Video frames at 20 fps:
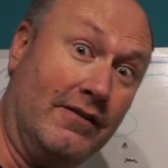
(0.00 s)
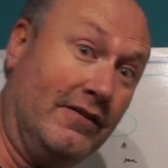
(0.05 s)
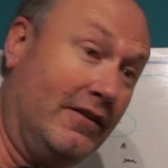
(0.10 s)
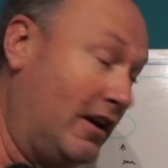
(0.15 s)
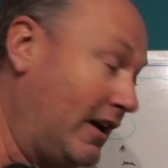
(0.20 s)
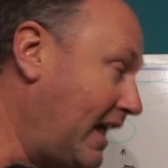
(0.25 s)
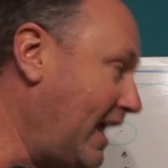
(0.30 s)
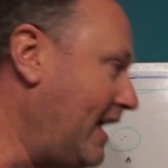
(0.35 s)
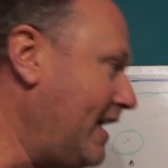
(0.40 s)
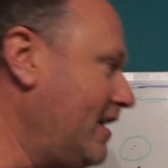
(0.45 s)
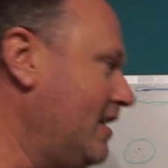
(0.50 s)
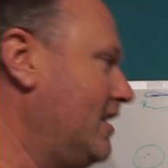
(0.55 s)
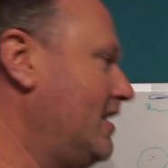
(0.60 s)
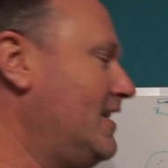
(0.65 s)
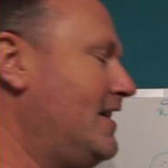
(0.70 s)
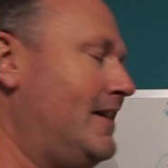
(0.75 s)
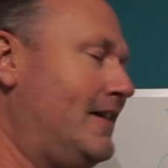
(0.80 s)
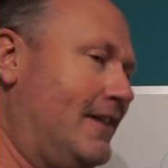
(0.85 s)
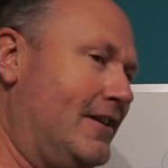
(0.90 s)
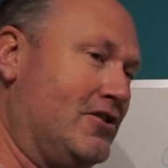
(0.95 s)
Okay,
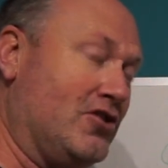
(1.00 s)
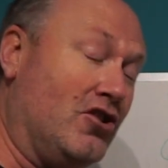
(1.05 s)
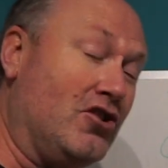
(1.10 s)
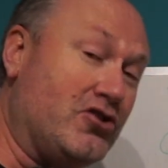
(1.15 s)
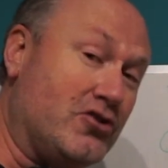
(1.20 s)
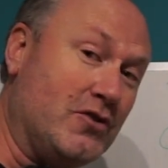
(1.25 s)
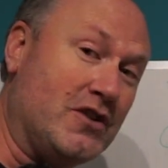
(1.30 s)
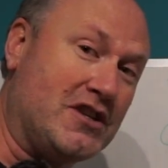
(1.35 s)
they're also